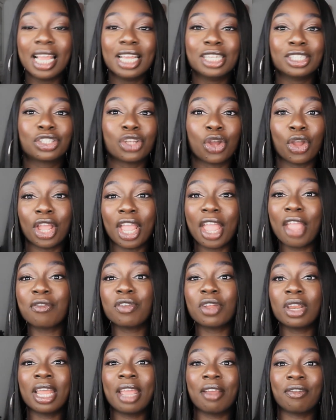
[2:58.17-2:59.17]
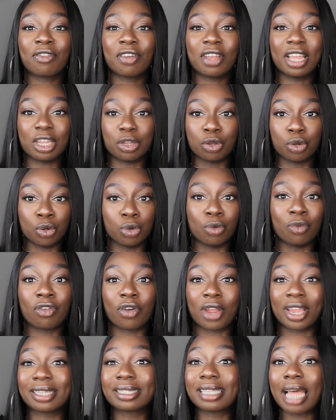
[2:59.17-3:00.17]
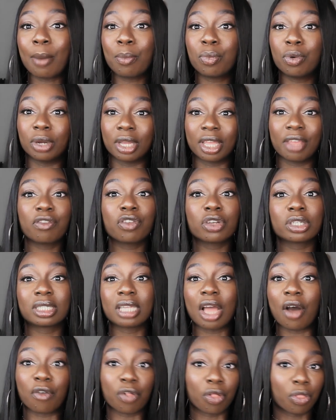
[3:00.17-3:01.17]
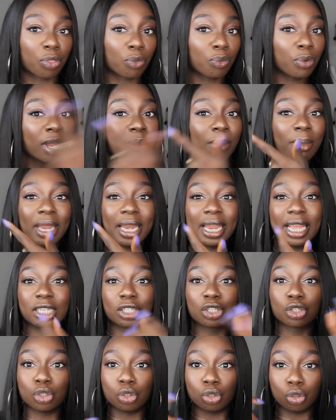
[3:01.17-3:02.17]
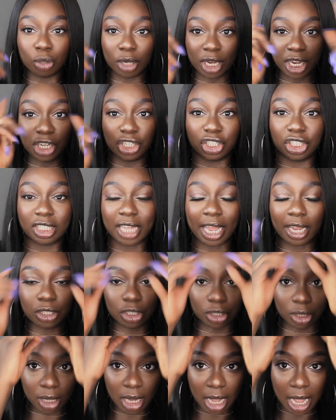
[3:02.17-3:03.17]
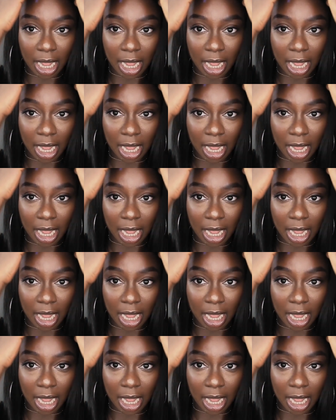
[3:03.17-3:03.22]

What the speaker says: So even if you, for example, give yourself 3 minutes to do each section,